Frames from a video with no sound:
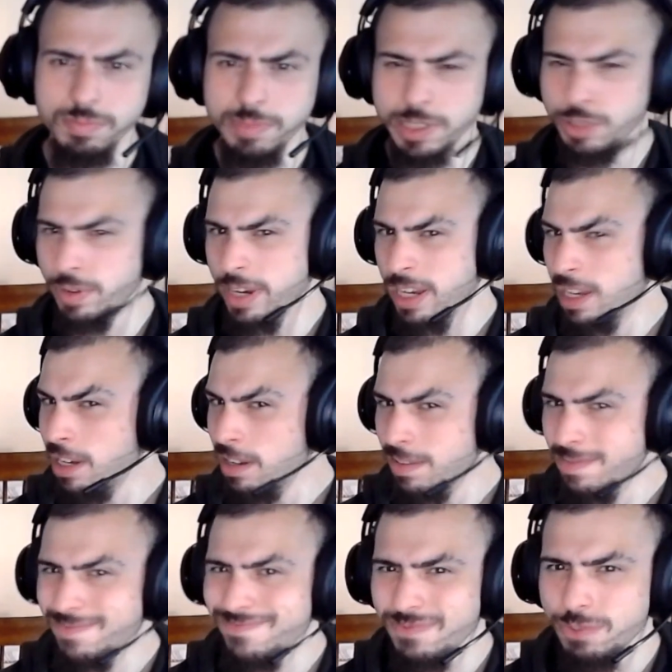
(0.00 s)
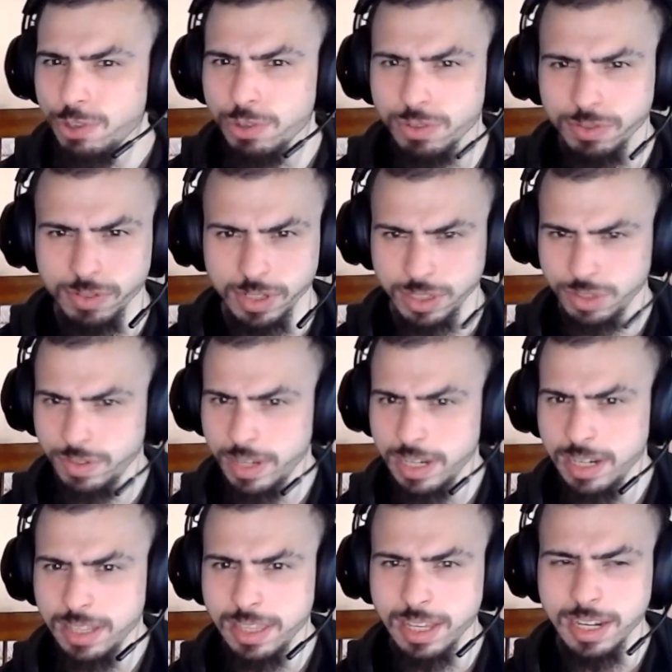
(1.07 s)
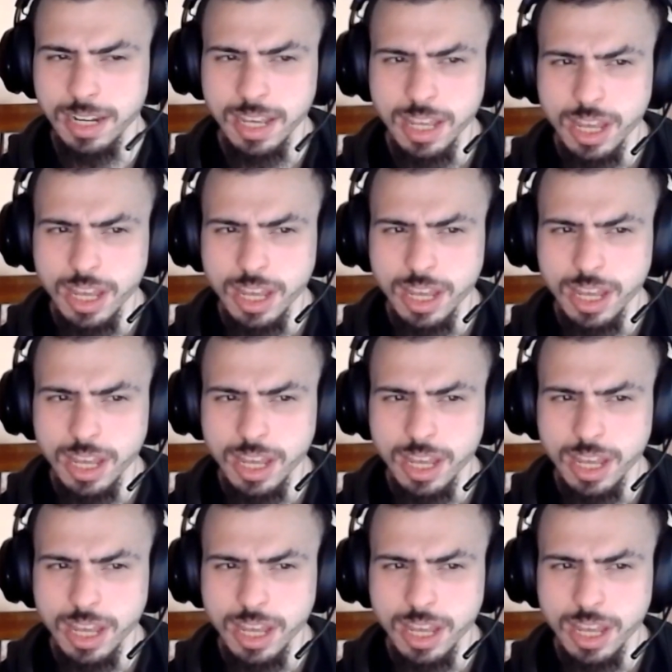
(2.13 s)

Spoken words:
betrayed or frustrated that,